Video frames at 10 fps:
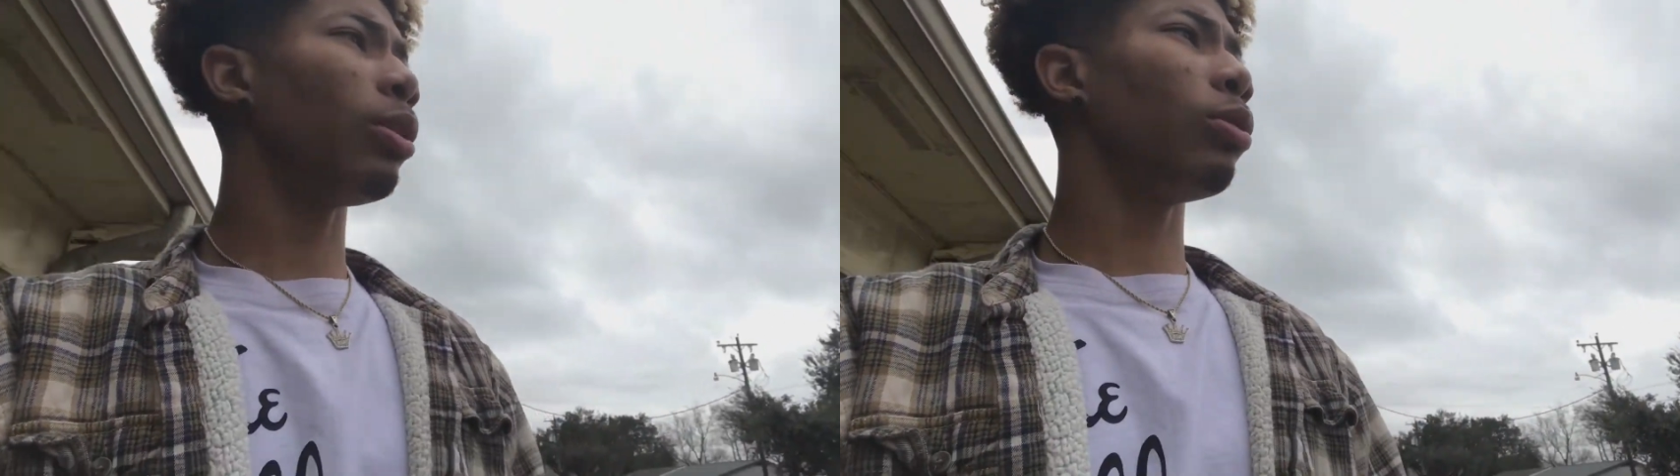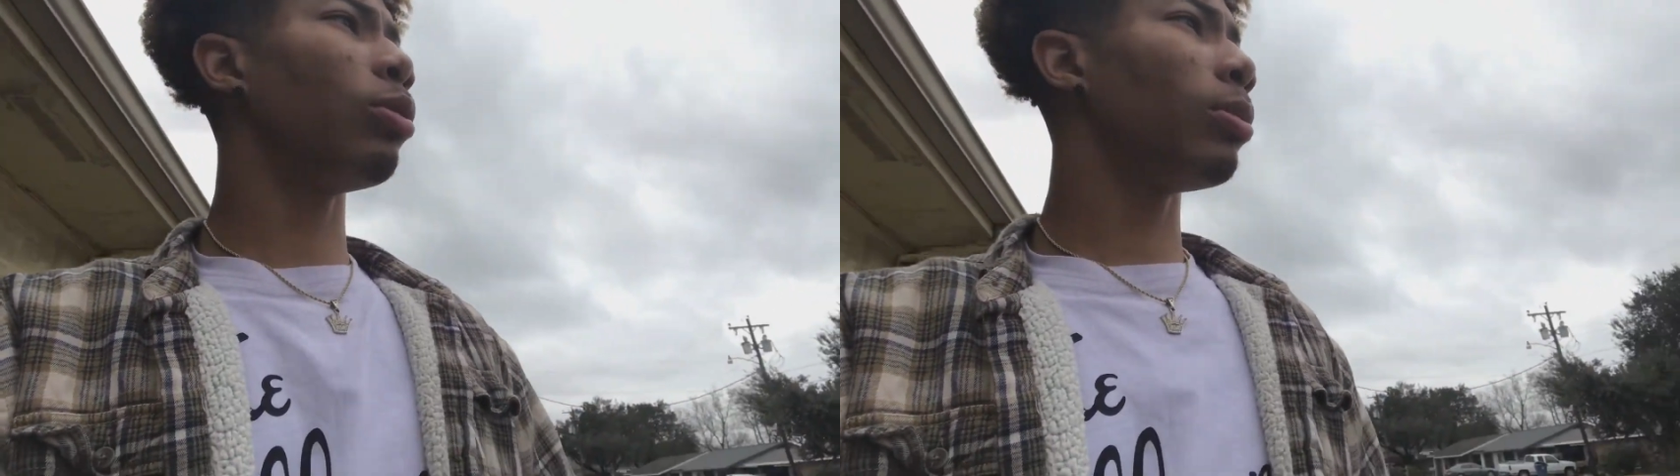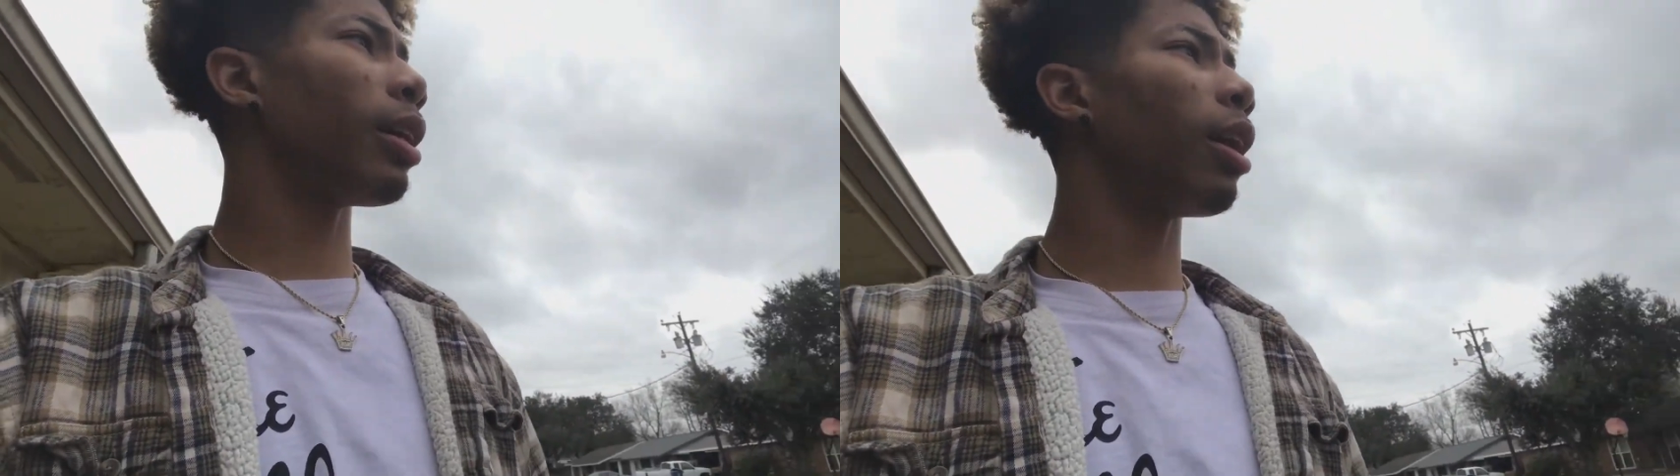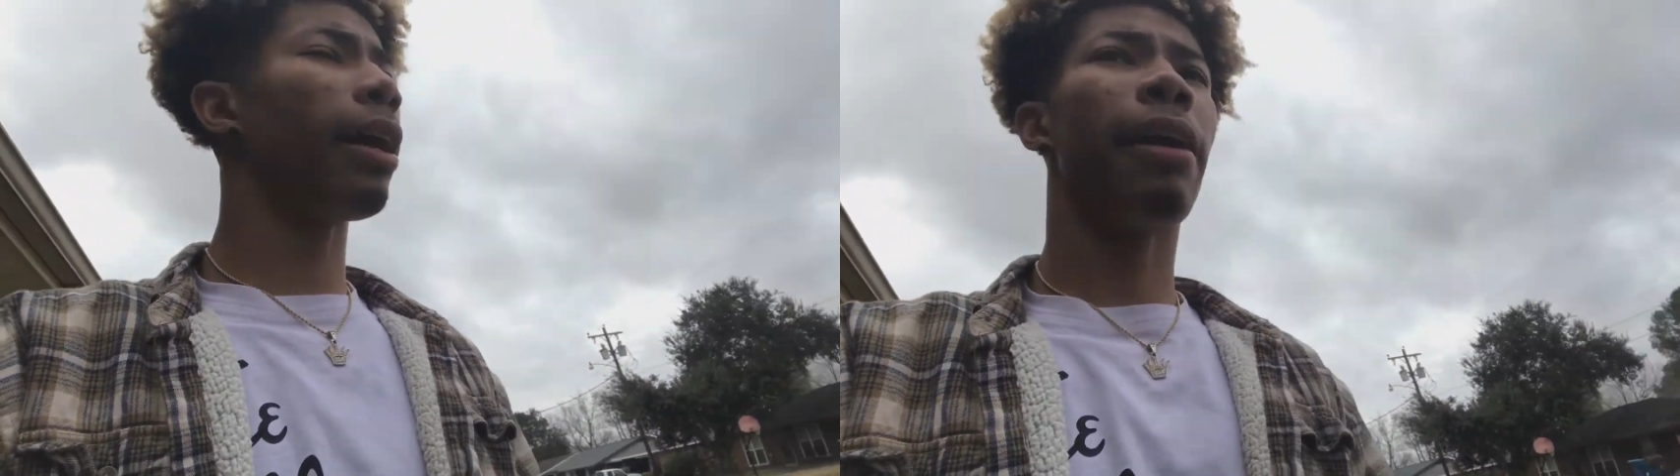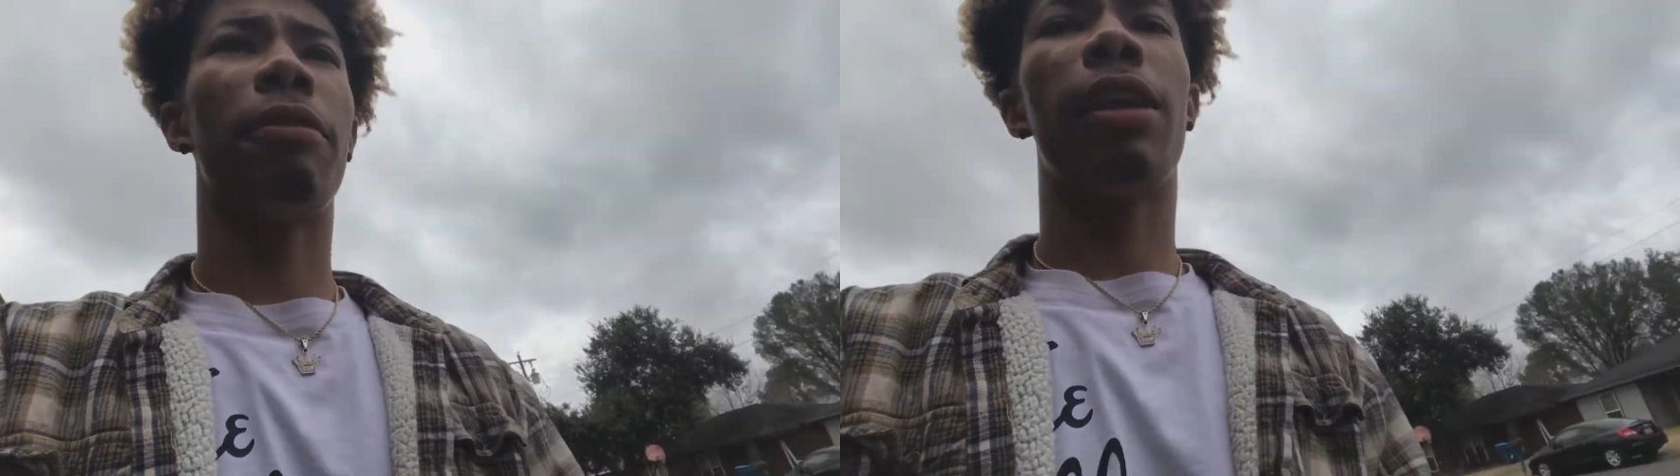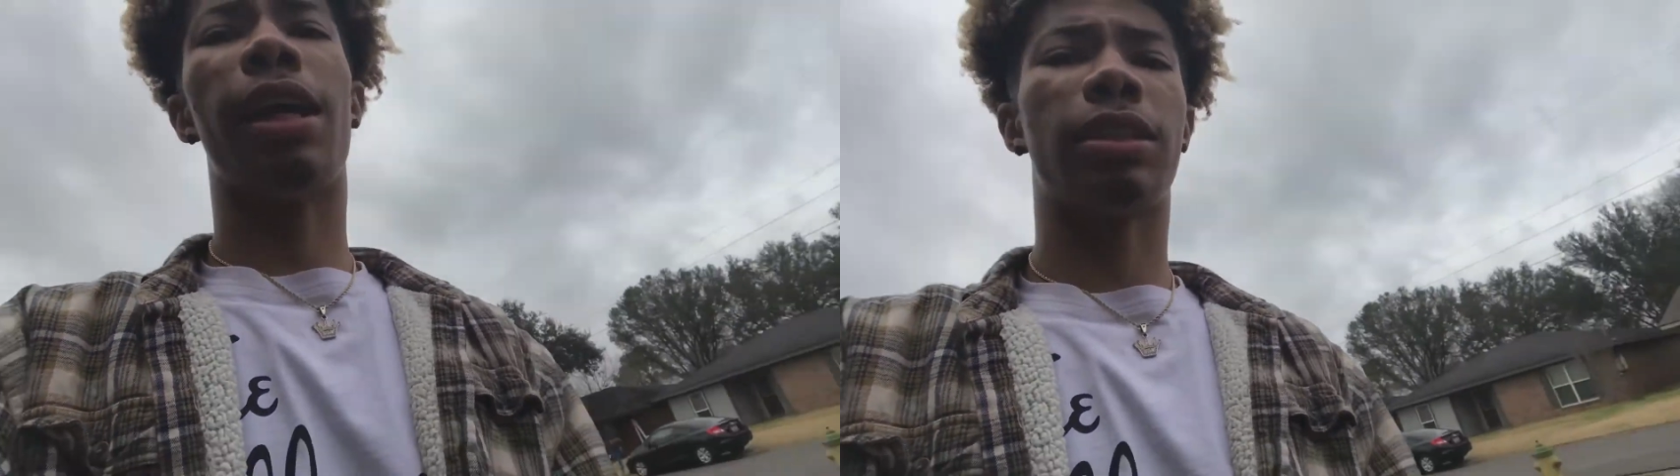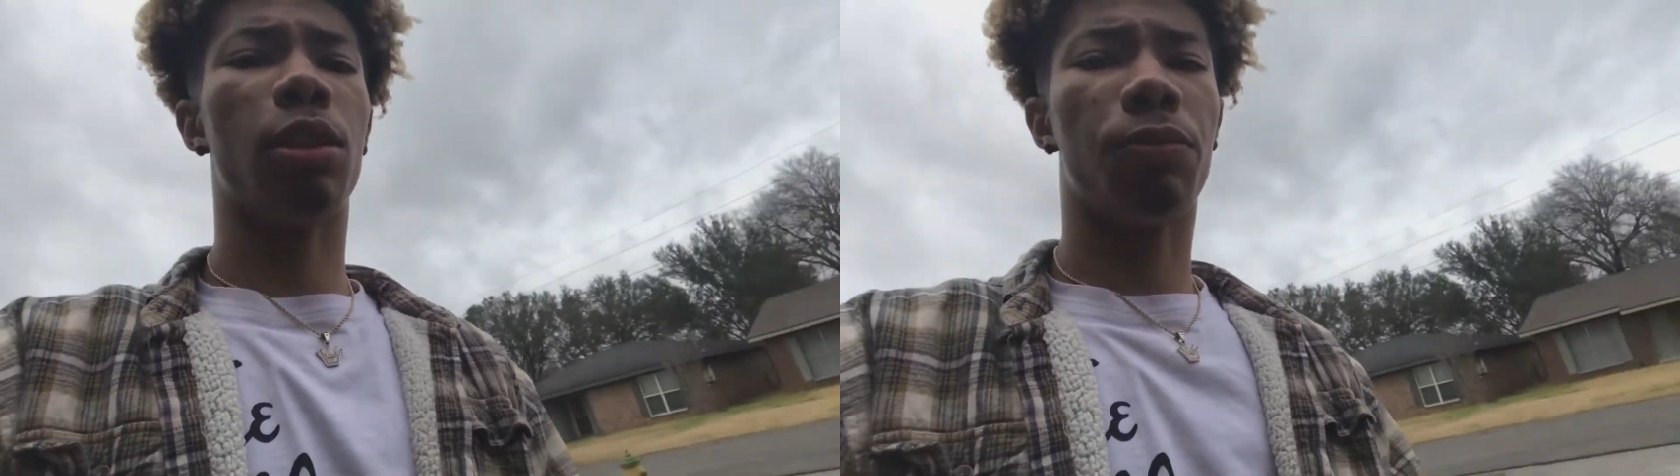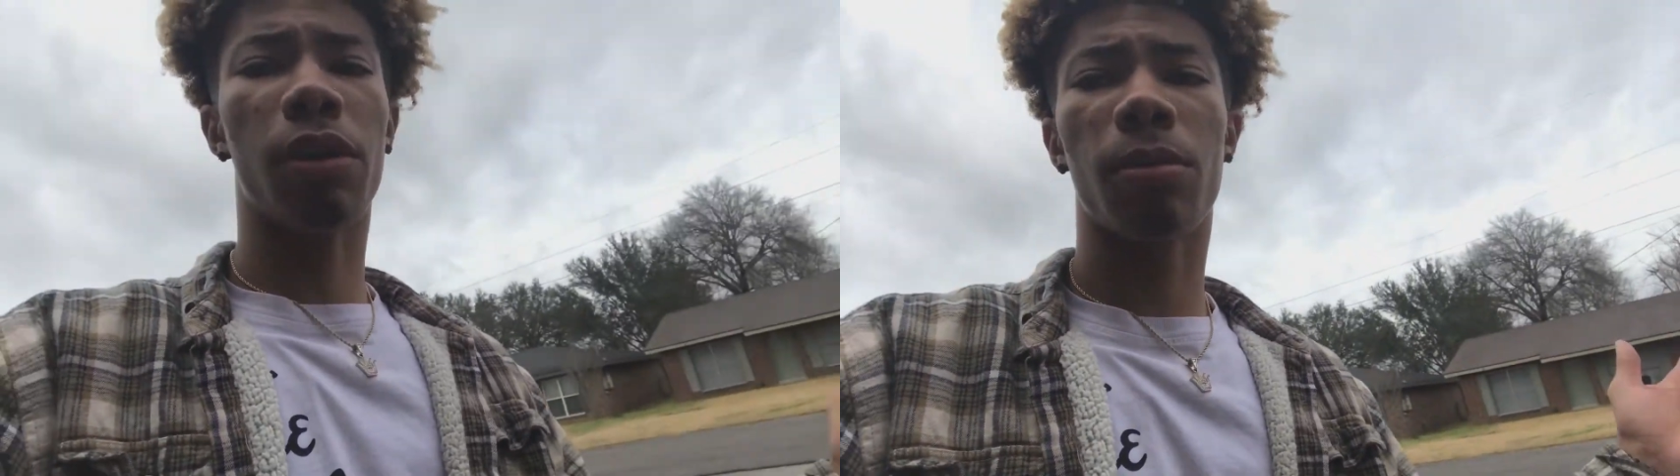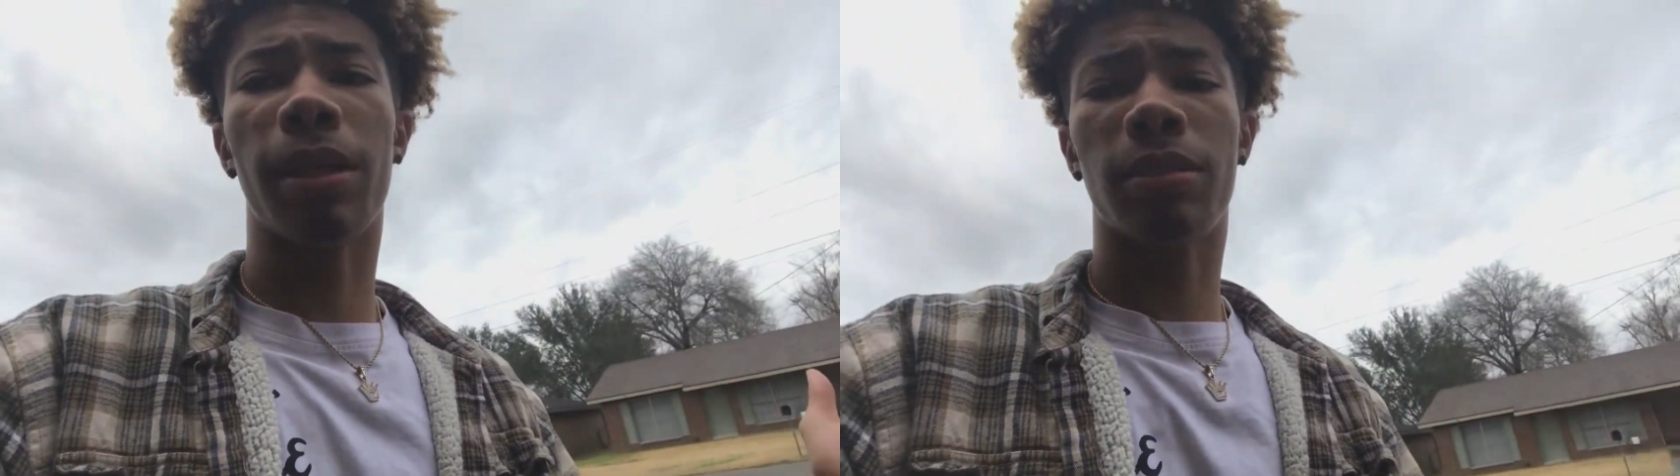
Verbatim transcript: YouTube channel heavily. I still fuck with my